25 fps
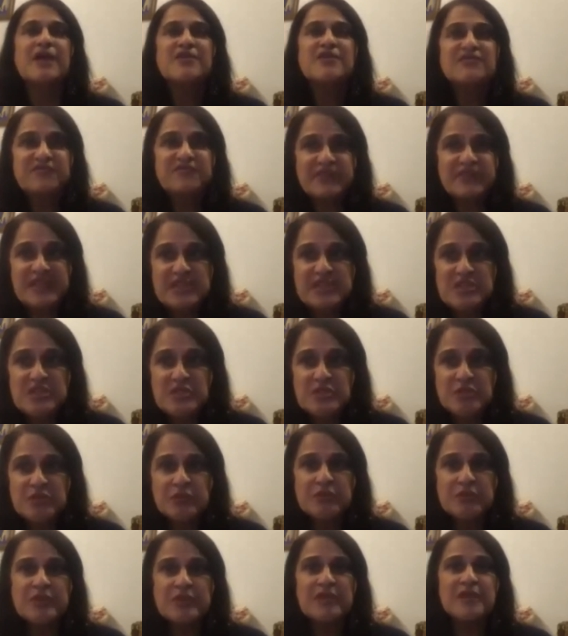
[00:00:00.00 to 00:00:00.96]
Face
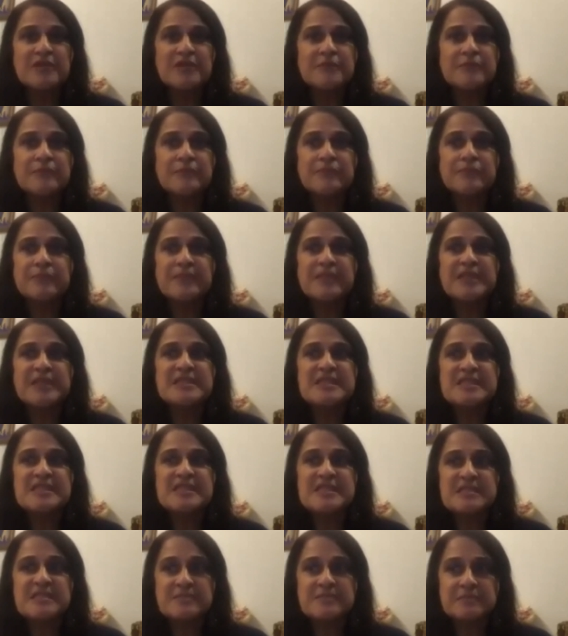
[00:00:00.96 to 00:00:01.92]
yoga is a
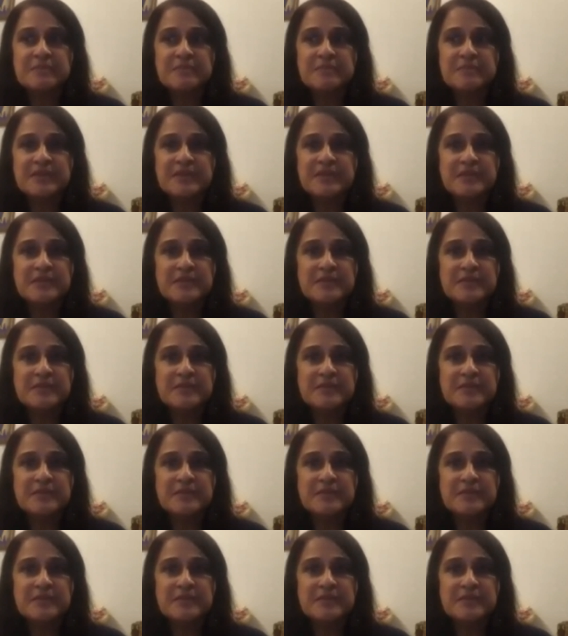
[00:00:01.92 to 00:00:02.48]
simple,